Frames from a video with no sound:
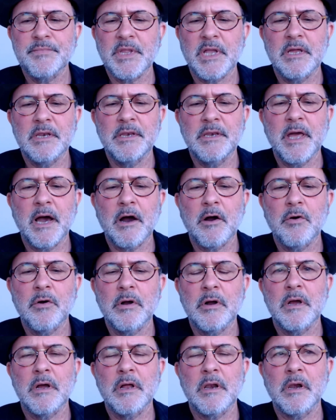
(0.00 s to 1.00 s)
Now,
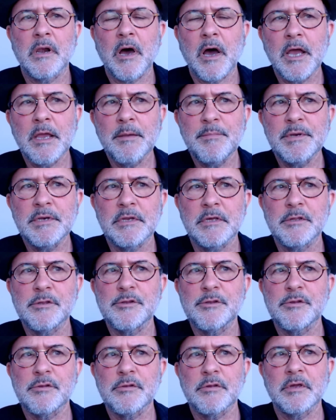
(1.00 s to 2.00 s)

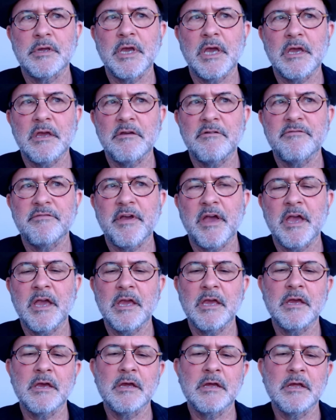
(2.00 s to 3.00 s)
Leibniz gave
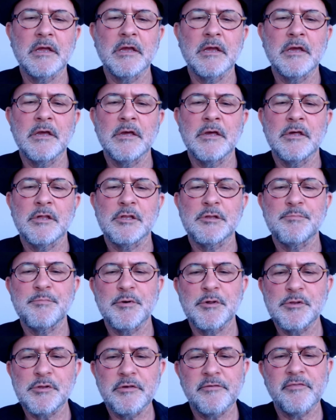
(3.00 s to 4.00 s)
a
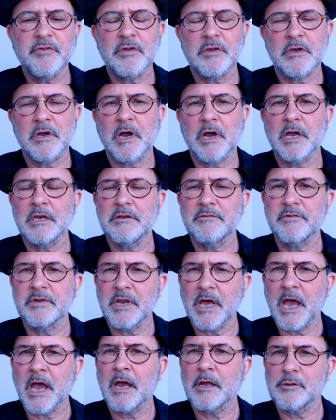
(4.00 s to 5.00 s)
specific kind of an
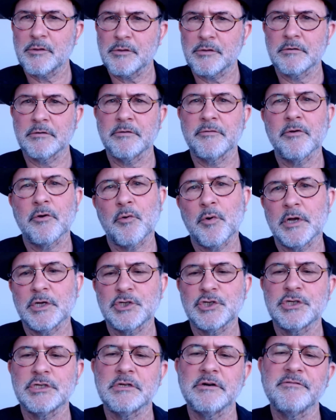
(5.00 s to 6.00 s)
answer to the
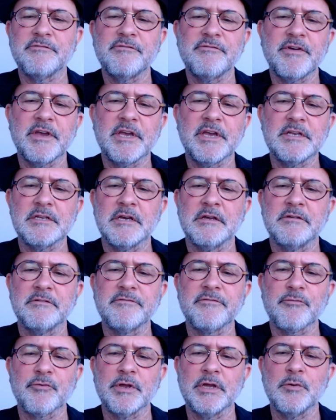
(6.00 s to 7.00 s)
question of fate and
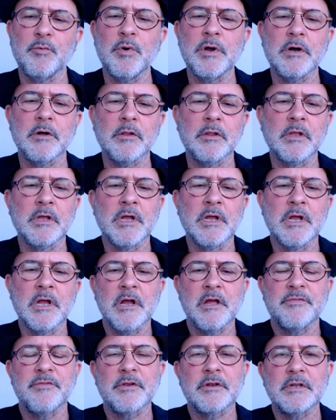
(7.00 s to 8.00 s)
free will
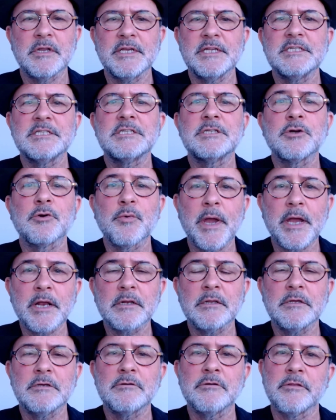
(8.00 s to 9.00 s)
that leads
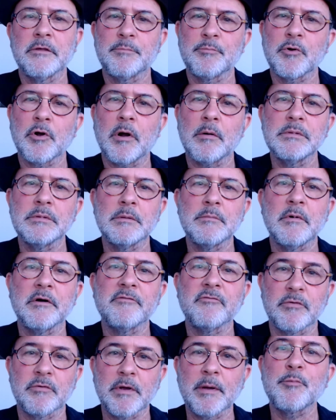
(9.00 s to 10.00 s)
directly to the problem
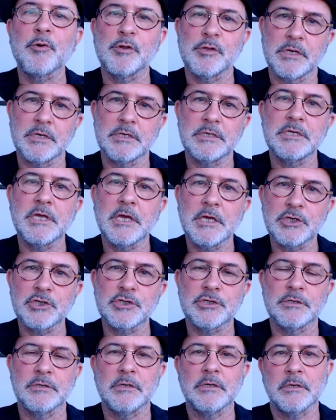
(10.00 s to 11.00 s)
of
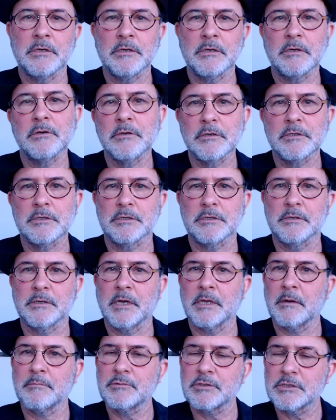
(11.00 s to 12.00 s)
representation in Goethe.
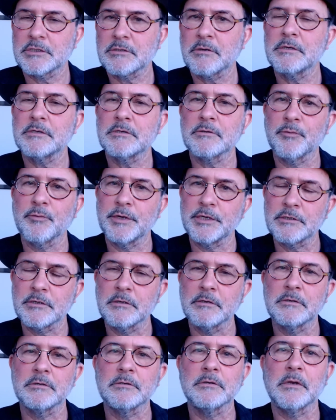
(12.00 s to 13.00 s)
And I'm just going to
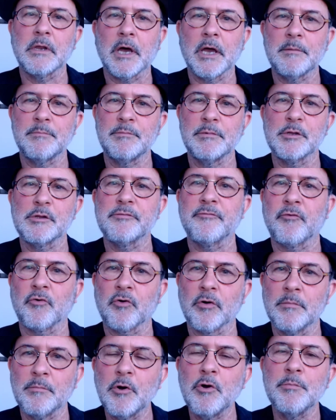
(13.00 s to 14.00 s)
return to Leibniz for
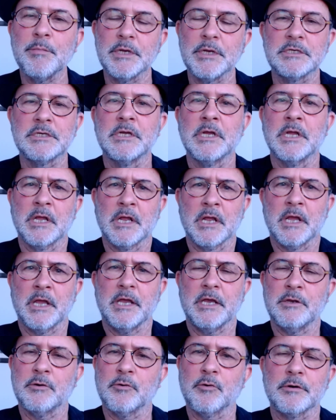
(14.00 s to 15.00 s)
a moment
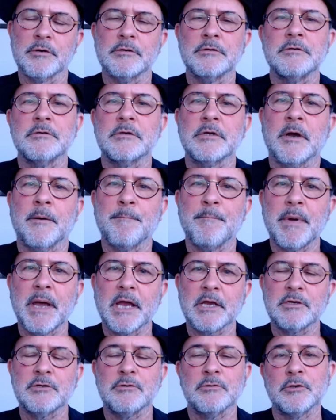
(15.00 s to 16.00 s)
in order to come
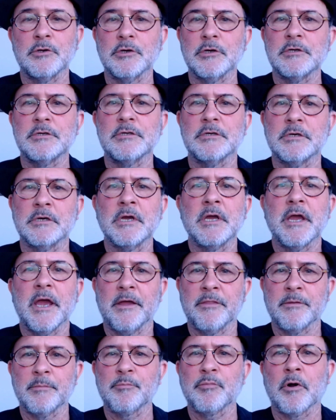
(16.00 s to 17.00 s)
back to Goethe and
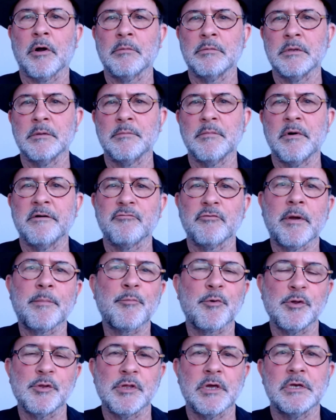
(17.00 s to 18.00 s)
the problem of
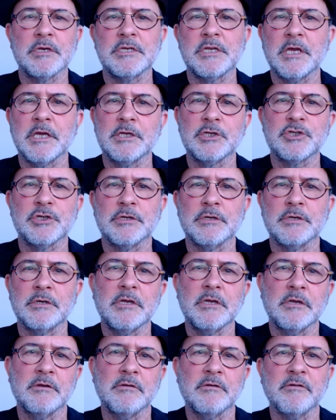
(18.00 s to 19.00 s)
representation
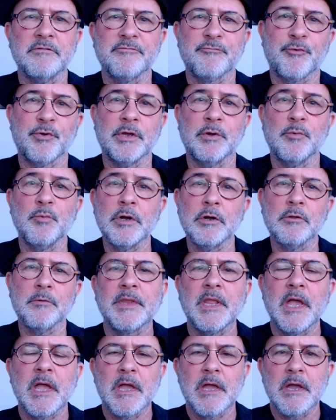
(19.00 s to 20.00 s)
in free will.
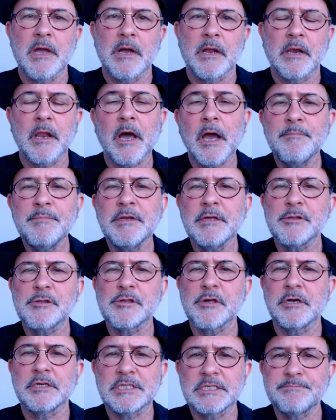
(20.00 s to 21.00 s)
Leibniz
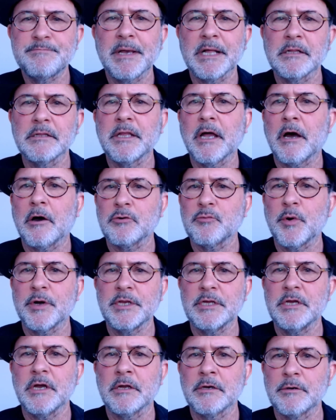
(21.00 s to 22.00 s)
spelled out what
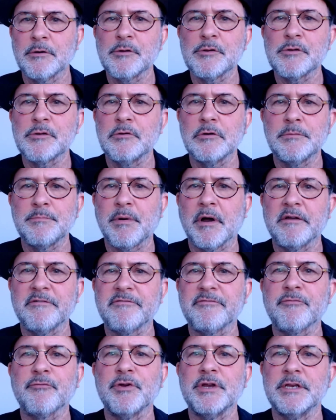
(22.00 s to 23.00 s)
he understood by
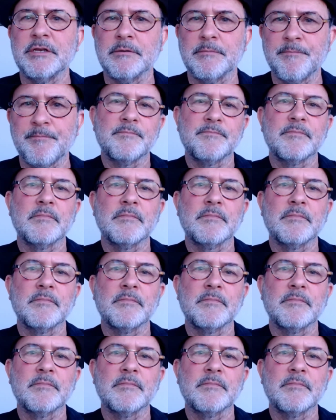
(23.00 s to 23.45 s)
freedom.